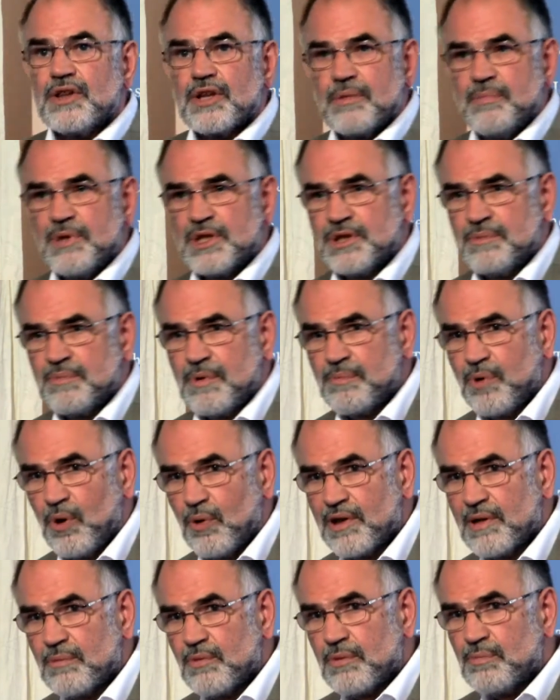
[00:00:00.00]
The Commission
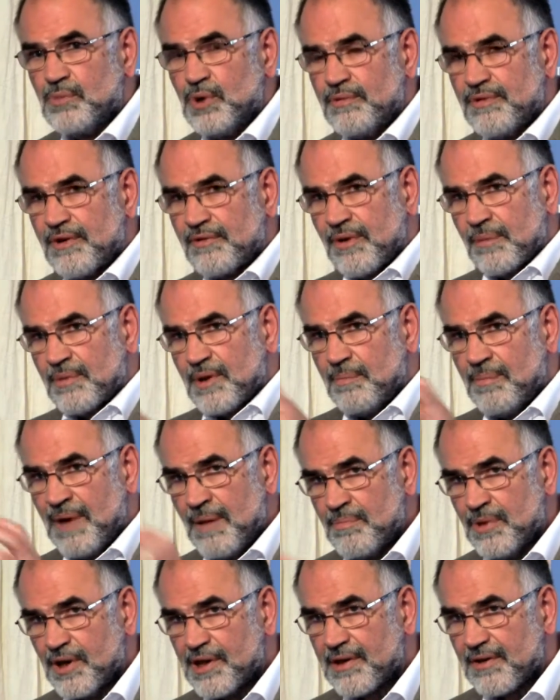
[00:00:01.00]
proposal would move it from the
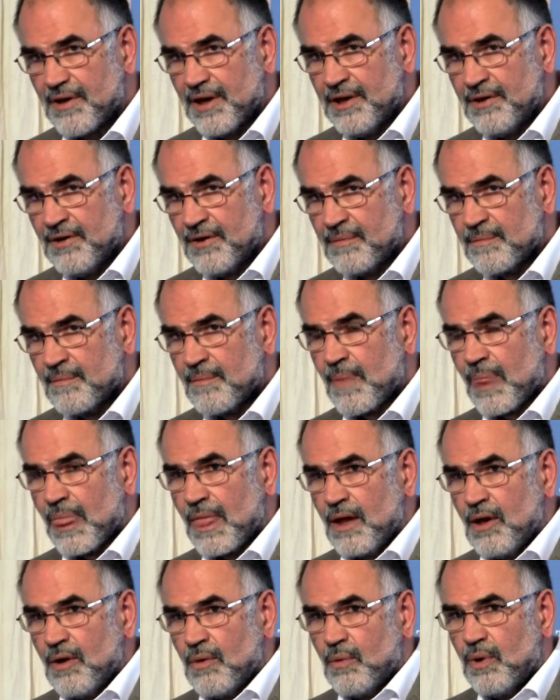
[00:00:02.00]
member state,
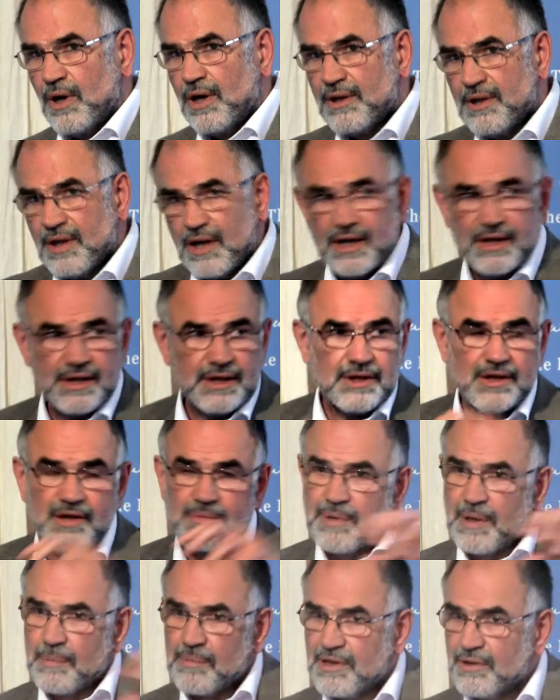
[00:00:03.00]
where the idea is
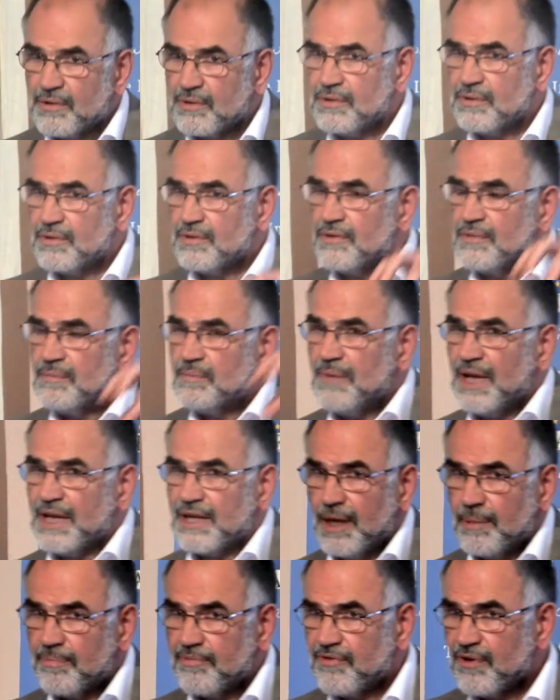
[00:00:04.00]
perhaps you could
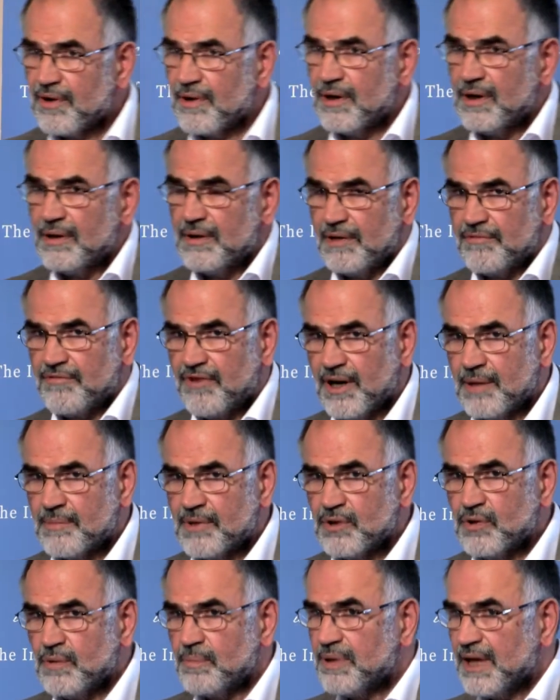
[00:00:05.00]
make up for a
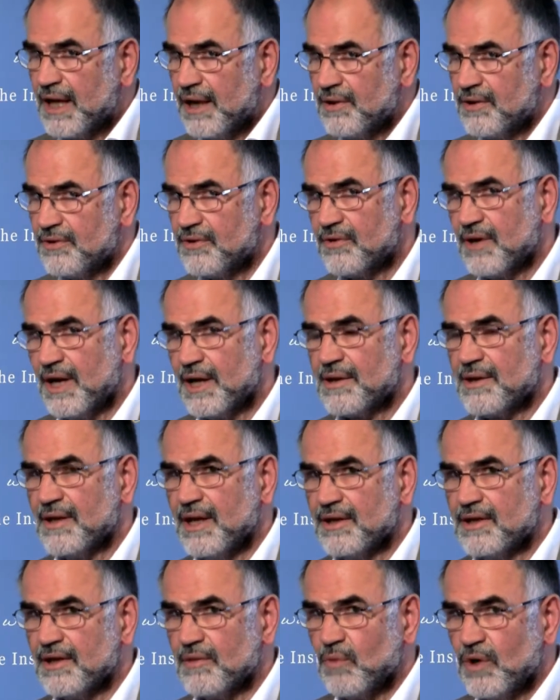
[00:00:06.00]
farmer who ploughed
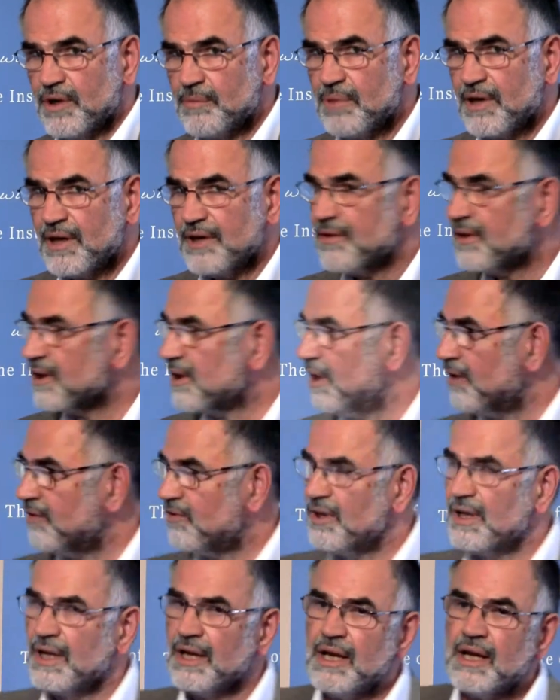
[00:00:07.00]
grassland in one part of the
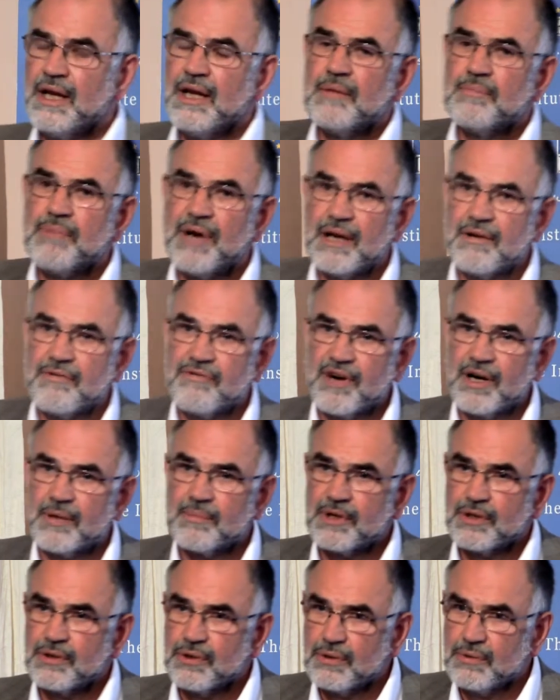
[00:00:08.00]
country by a
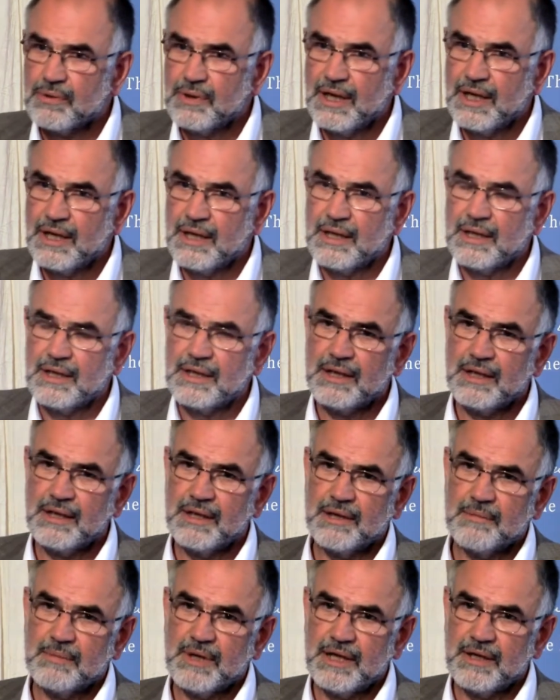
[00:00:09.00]
farmer who
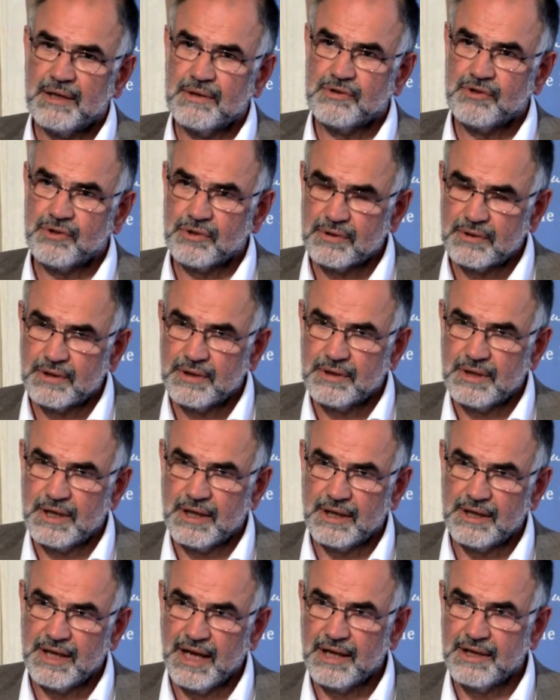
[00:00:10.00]
took
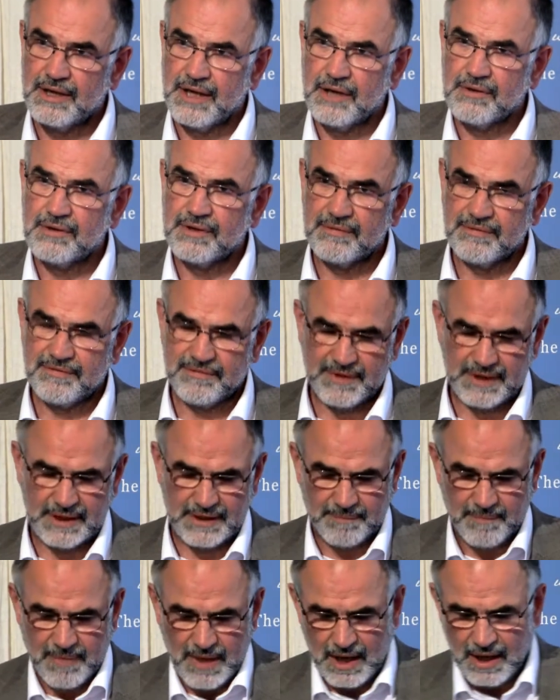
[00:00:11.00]
land out of
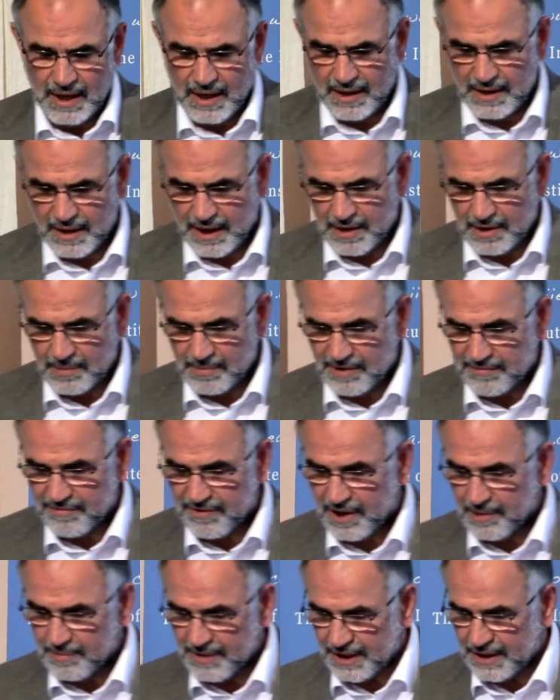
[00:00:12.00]
arable
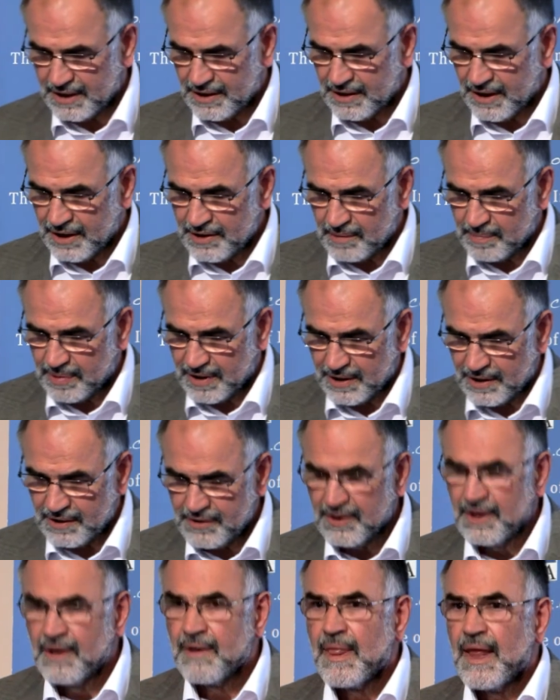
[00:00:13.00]
farming in another
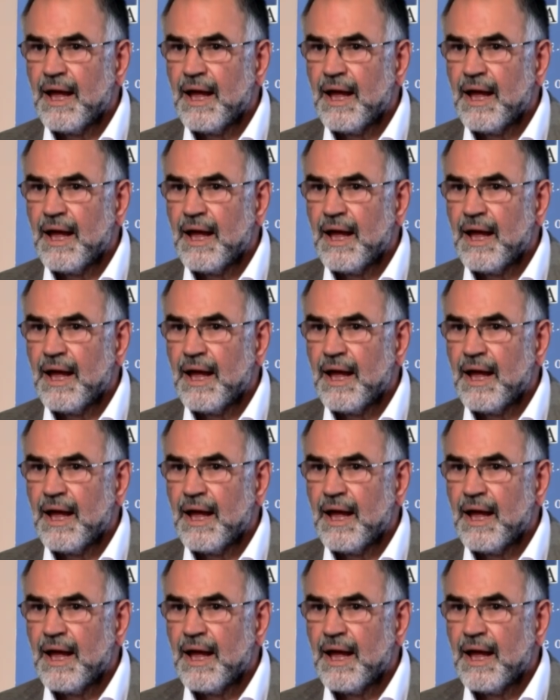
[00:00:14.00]
part.